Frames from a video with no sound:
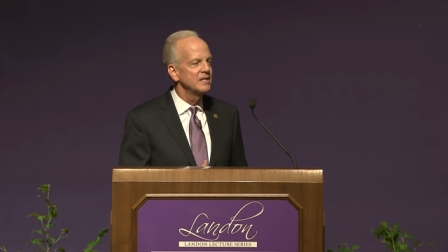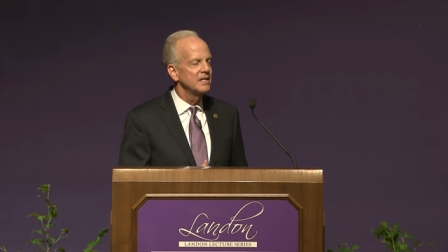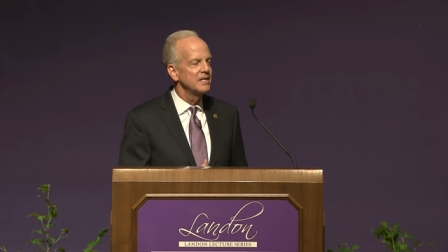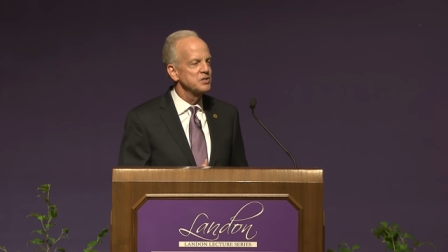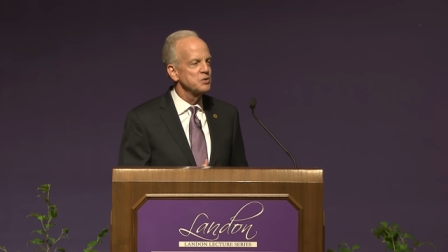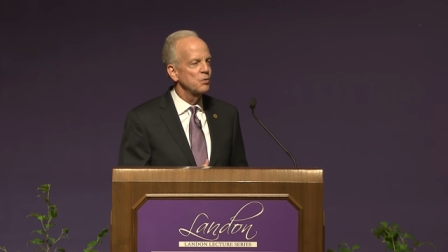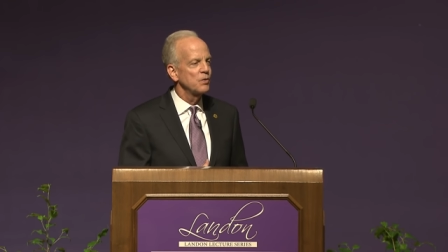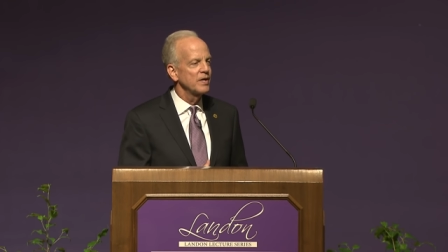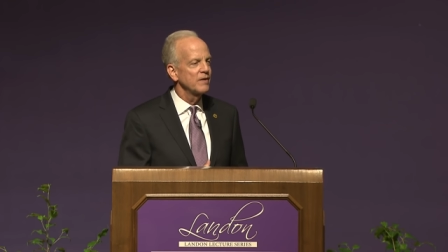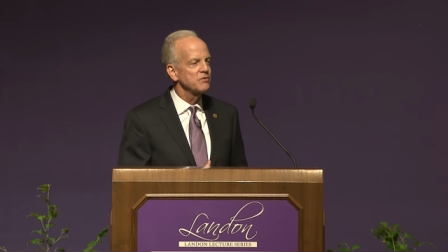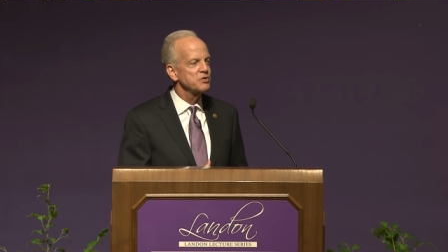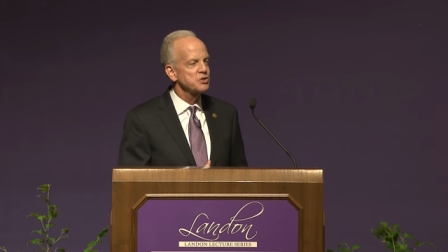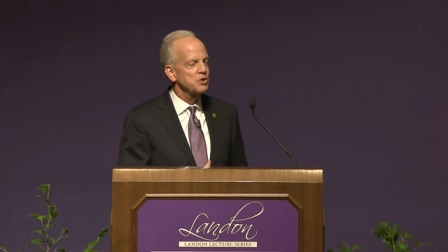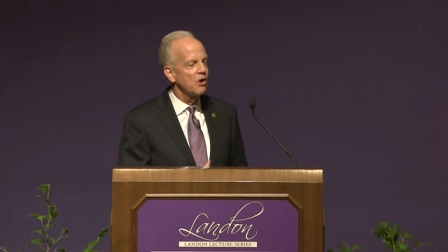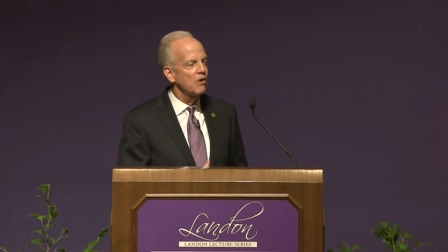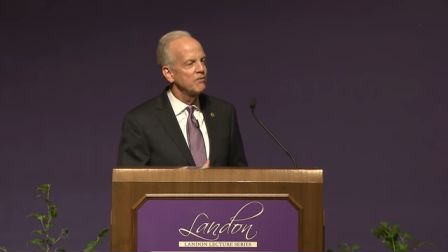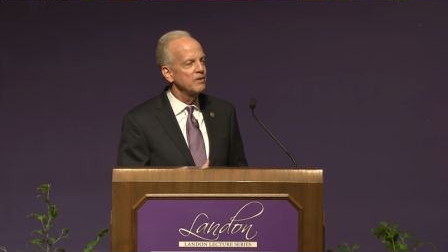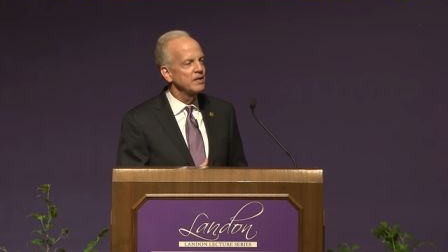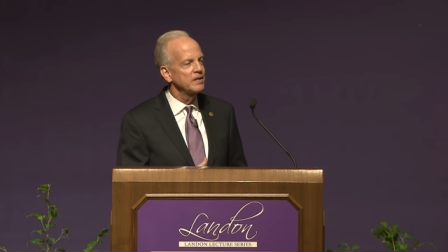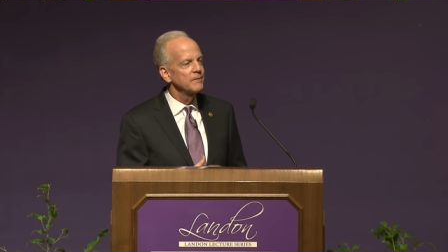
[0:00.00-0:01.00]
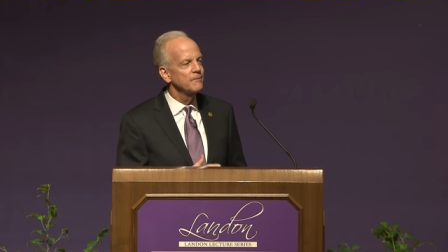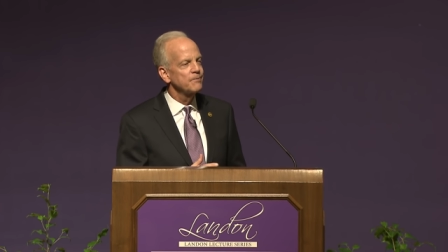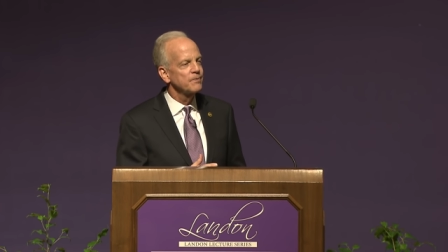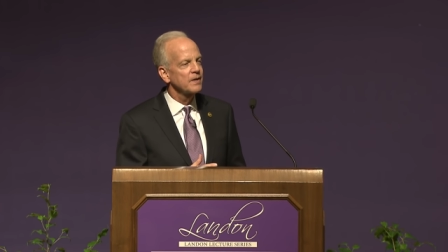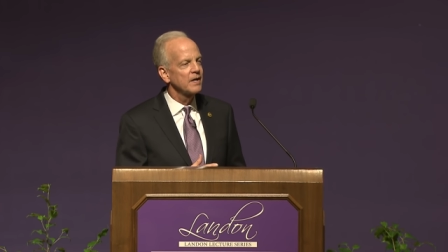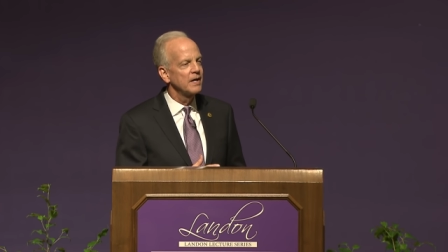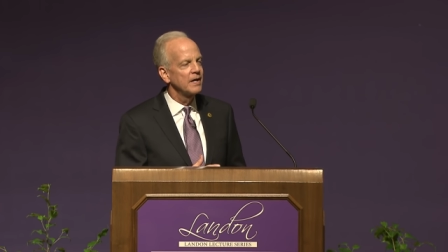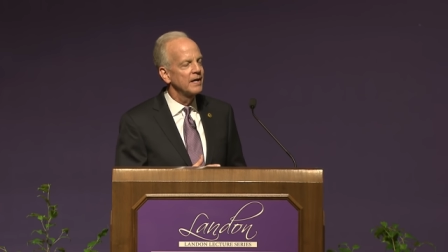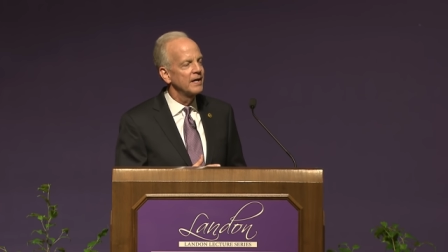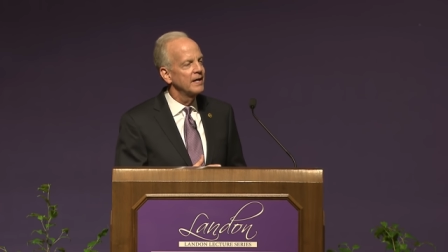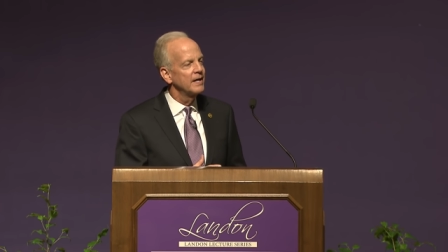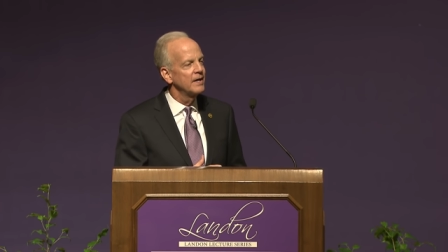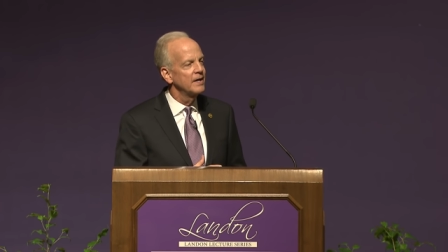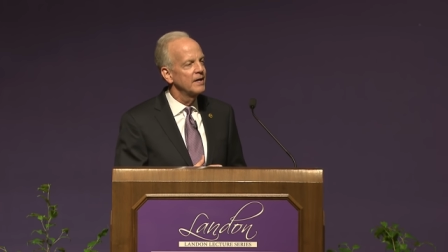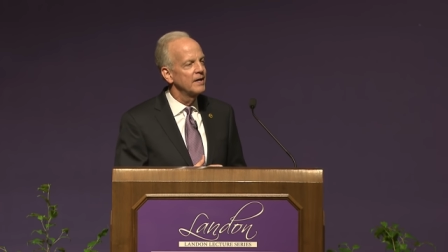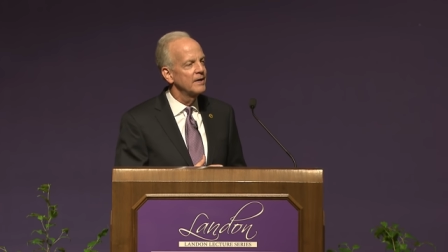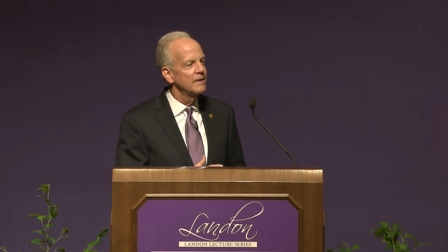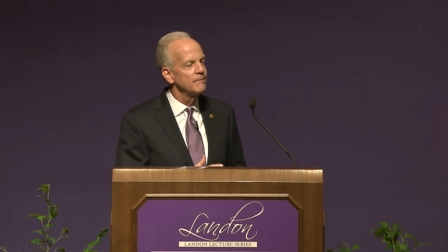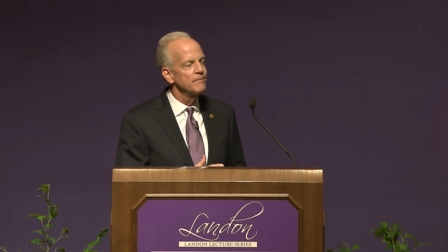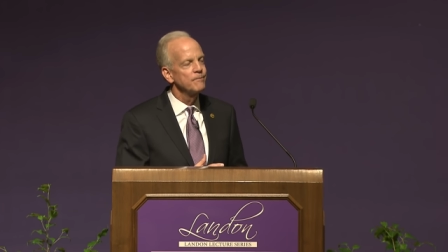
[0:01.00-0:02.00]
as a way of solving
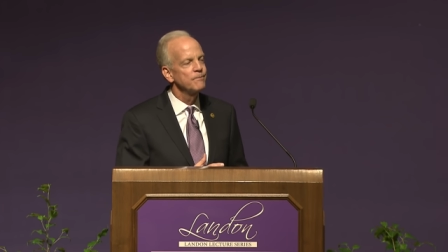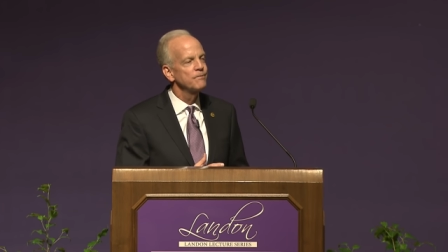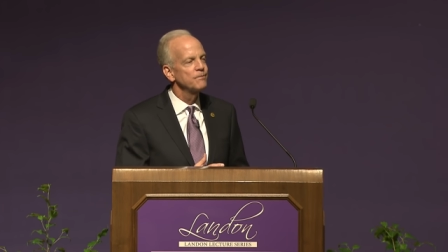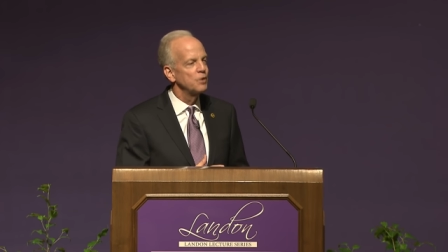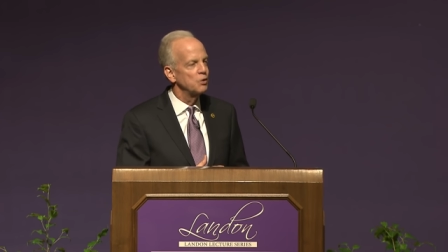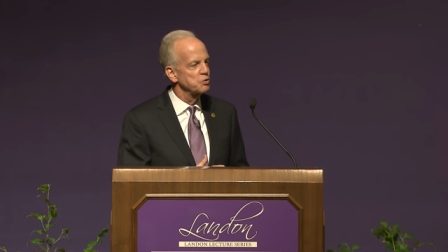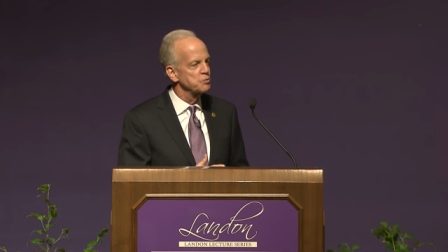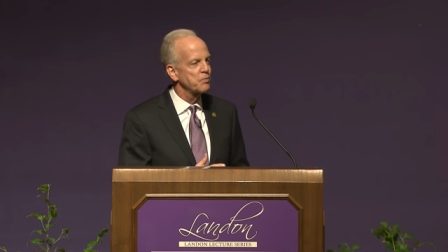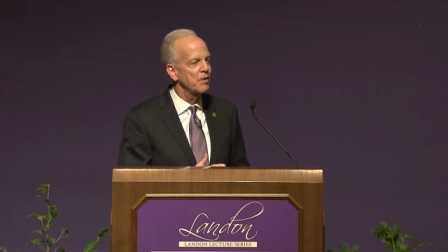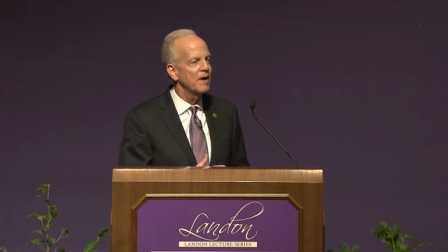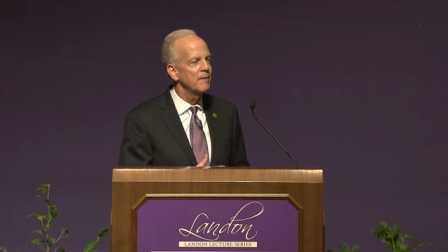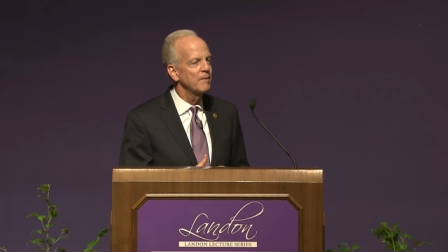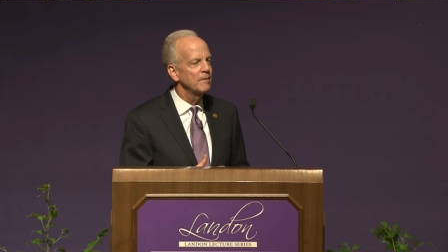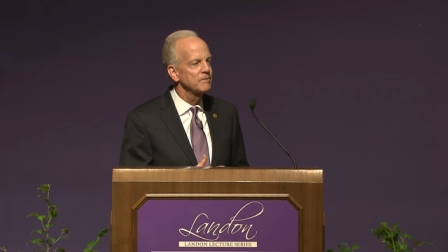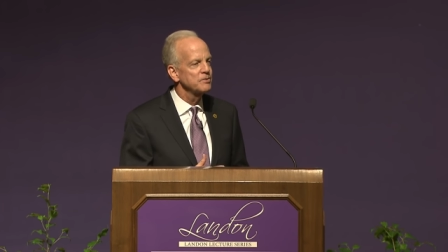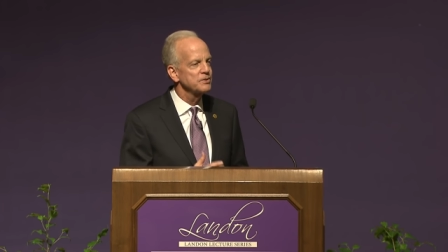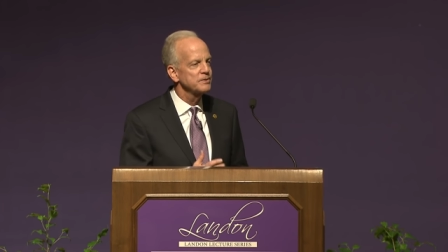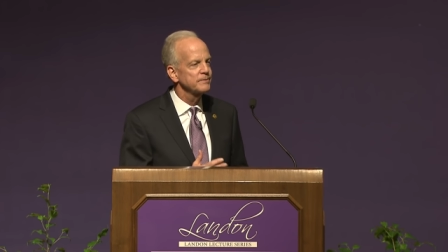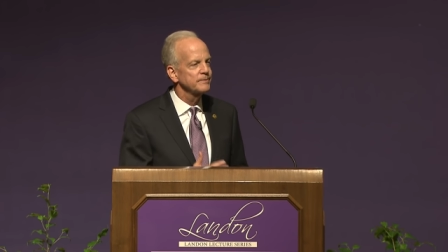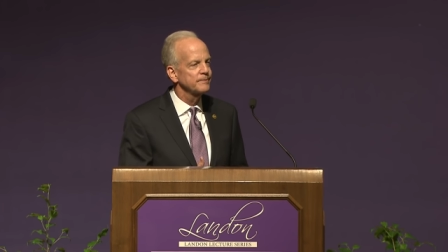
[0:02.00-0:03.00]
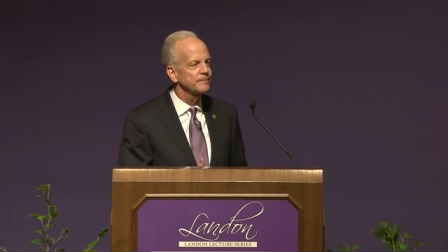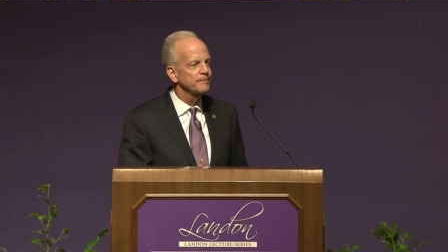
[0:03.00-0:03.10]
uh, those problems.